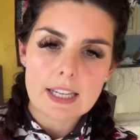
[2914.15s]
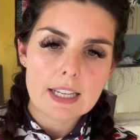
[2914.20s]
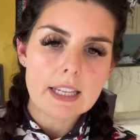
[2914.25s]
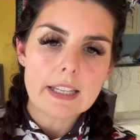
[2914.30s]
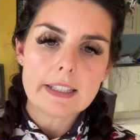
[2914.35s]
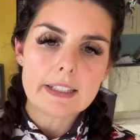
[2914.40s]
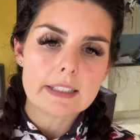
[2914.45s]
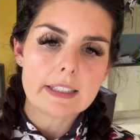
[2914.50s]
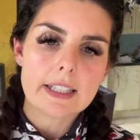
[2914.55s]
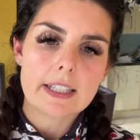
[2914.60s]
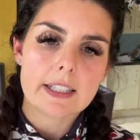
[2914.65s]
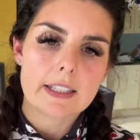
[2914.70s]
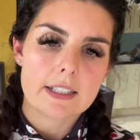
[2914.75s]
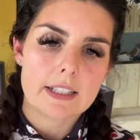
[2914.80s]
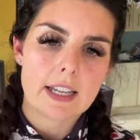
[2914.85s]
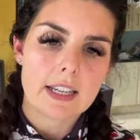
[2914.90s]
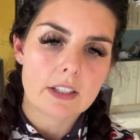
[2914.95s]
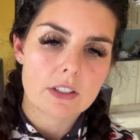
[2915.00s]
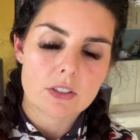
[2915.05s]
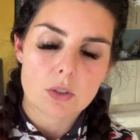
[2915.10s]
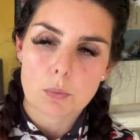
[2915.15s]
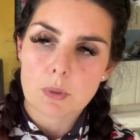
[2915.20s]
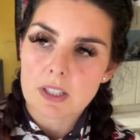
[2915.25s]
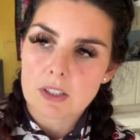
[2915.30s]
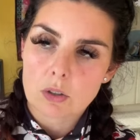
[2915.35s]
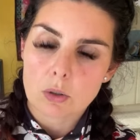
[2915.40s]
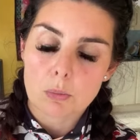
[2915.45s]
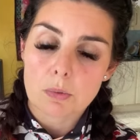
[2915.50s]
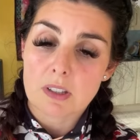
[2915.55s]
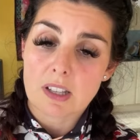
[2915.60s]
eating late at night because I
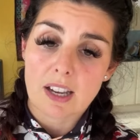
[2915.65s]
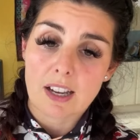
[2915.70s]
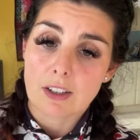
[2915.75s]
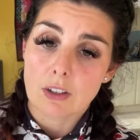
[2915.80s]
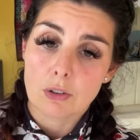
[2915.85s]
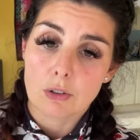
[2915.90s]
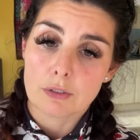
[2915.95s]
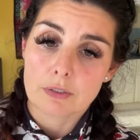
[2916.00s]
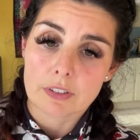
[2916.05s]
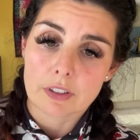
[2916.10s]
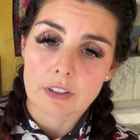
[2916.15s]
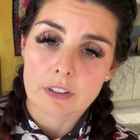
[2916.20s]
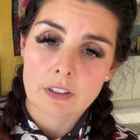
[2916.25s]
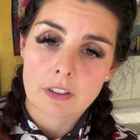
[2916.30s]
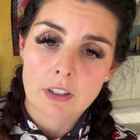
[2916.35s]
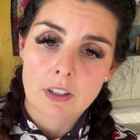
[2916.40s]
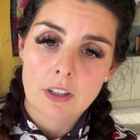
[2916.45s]
wake up with a hangover.